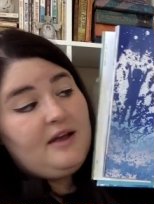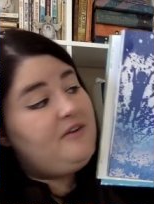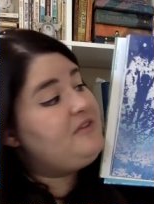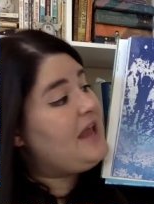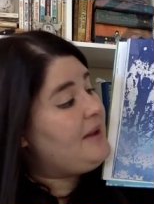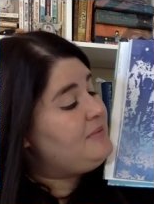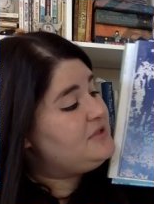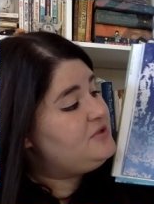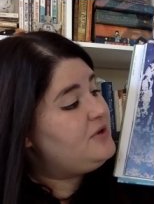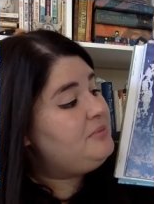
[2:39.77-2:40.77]
of
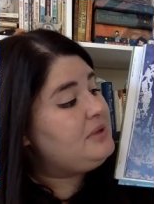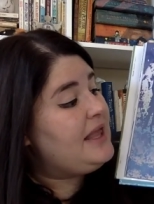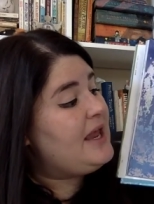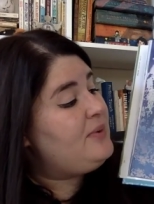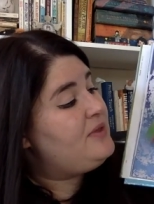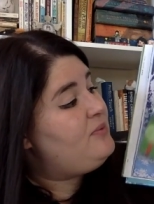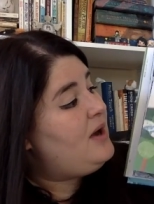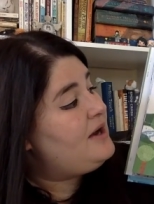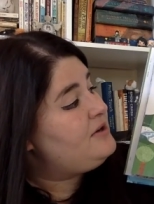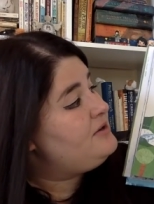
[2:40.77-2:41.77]
games you can play with
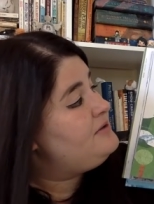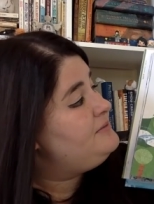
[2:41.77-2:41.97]
water.